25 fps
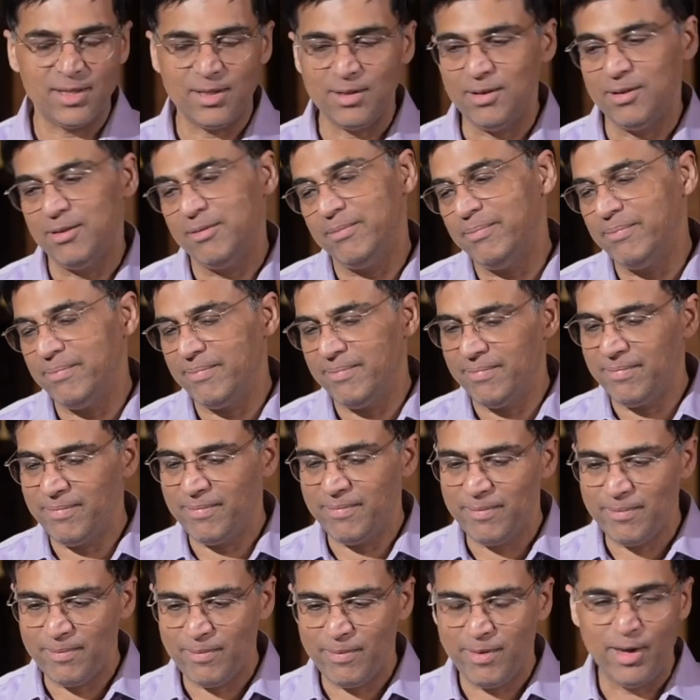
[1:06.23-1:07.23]
So,
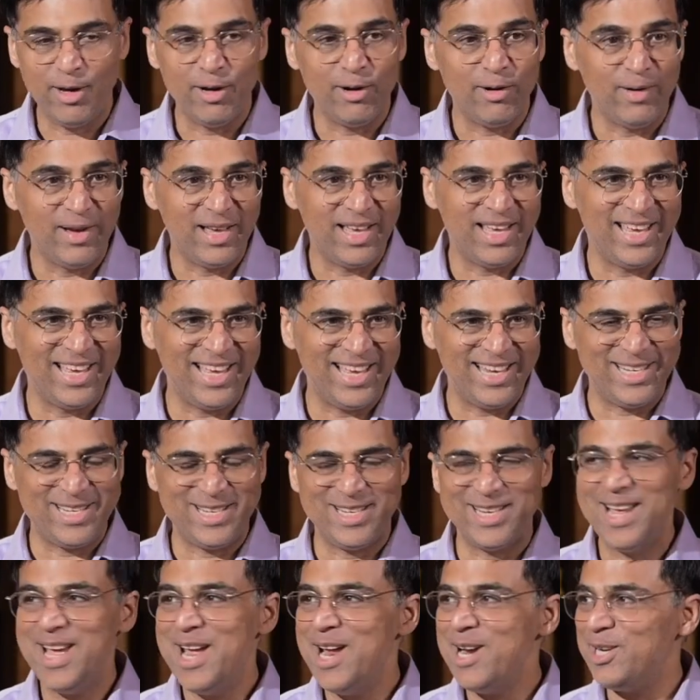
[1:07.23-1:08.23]
you know, I
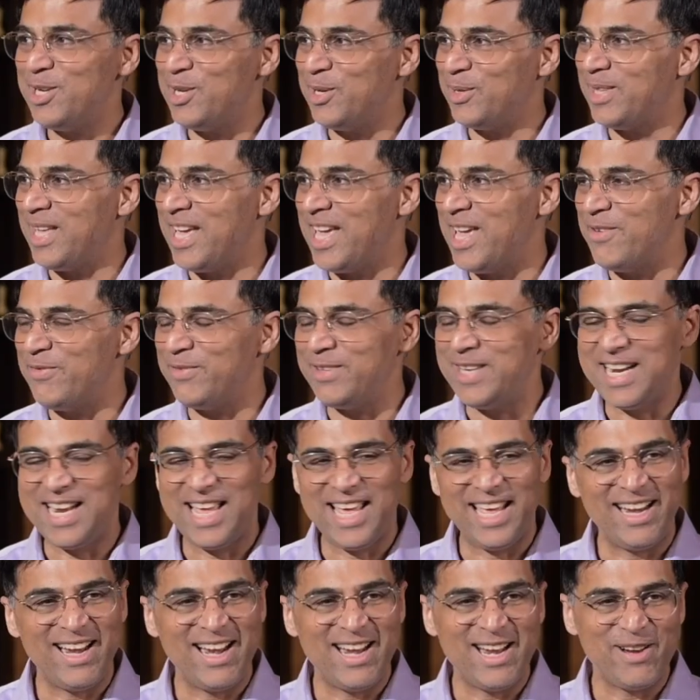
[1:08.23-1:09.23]
took the gift and
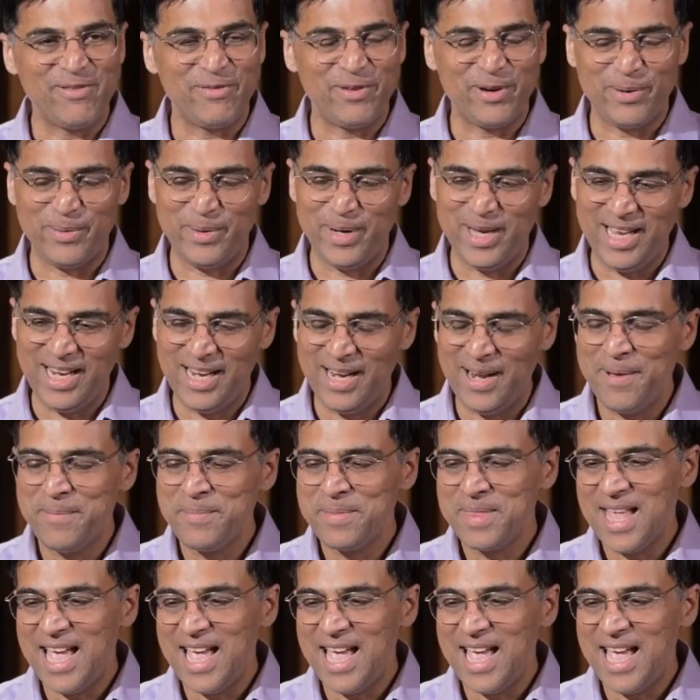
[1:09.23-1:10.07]
I read it for a while.